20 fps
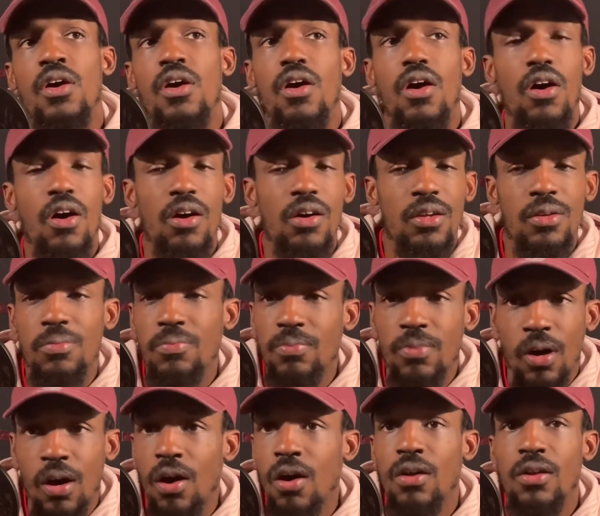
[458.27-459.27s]
all
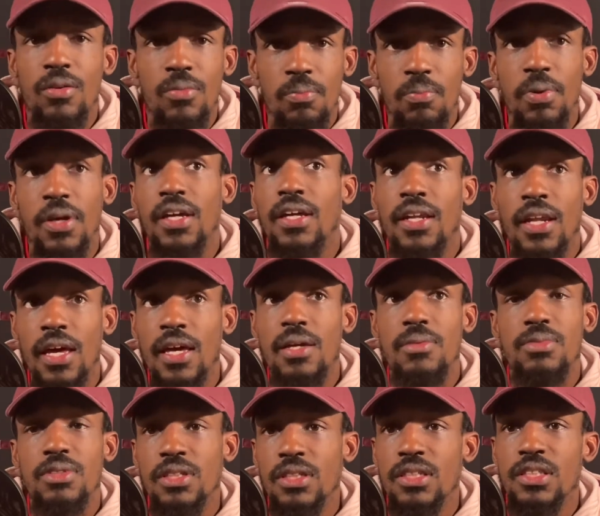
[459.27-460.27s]
the big
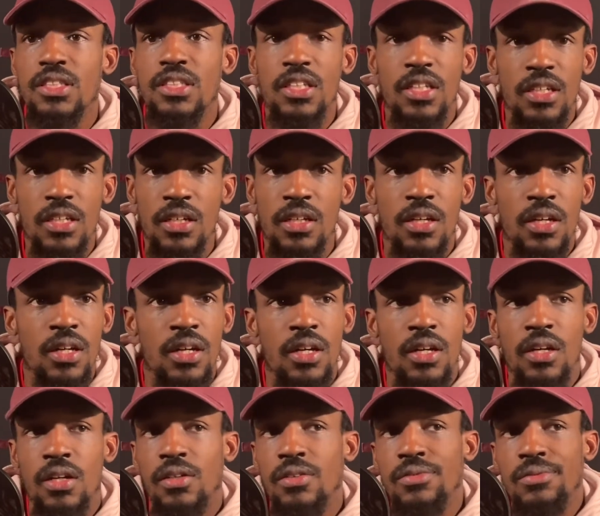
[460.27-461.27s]
names in the city,
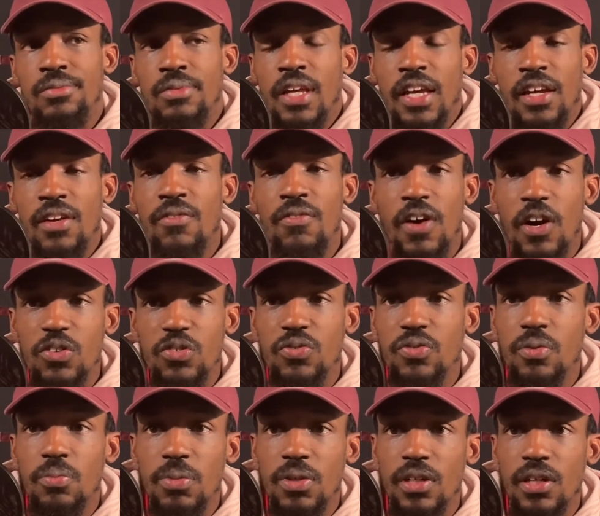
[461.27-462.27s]
they can vouch
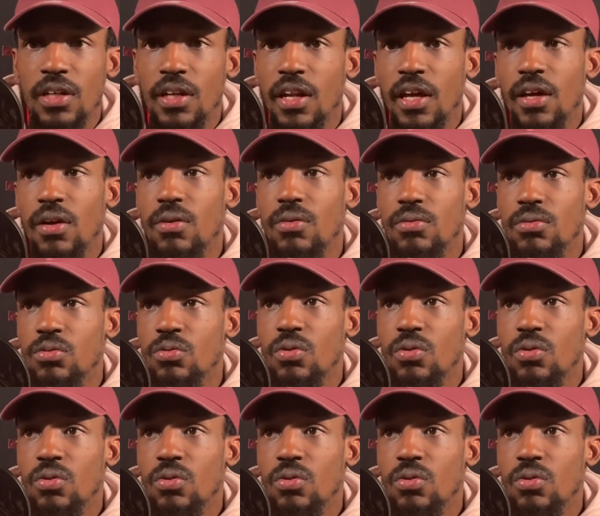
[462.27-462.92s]
for me, and they'll